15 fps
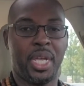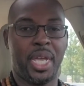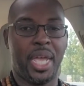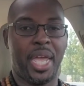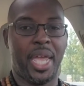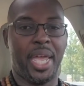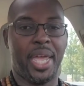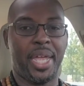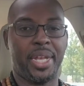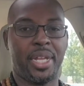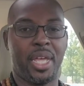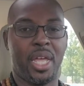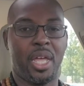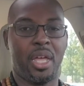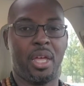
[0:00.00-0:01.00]
and
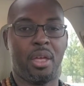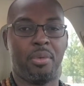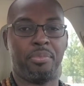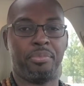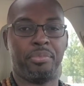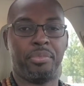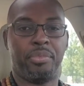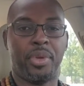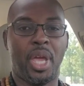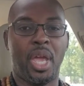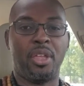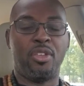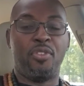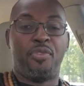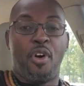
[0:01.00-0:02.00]

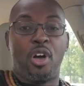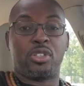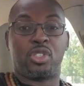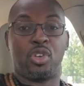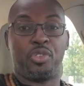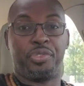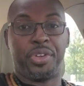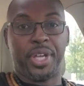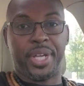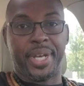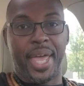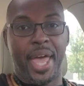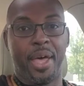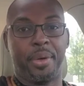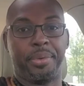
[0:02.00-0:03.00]
you've also um,
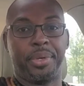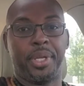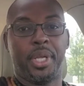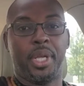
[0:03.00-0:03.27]
figured out